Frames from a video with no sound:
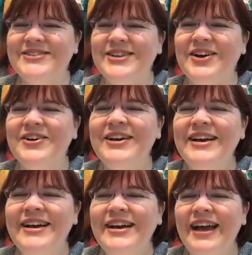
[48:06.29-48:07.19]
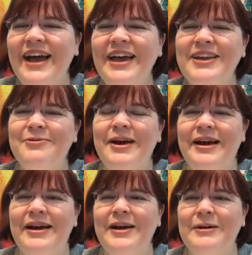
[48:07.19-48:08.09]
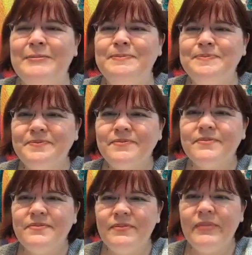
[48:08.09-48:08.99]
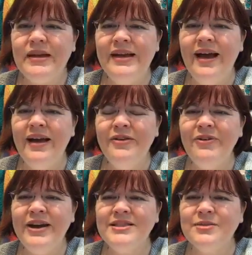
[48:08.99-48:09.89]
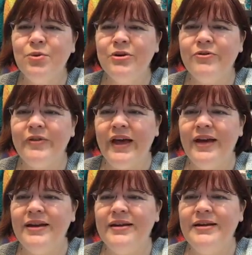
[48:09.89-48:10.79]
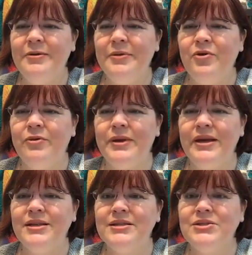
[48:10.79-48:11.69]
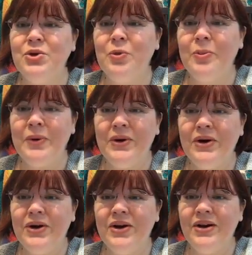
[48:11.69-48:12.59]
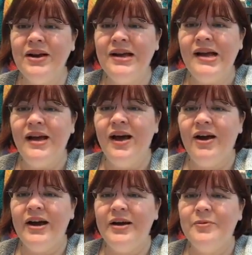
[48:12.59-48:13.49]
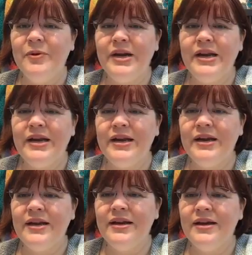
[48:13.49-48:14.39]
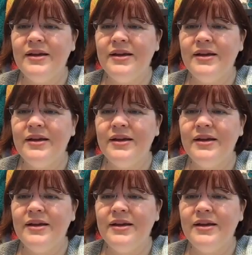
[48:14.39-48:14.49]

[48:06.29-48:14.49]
So anyway, um, yeah, if I had support for that, um, it would be super. All right, I'm reading.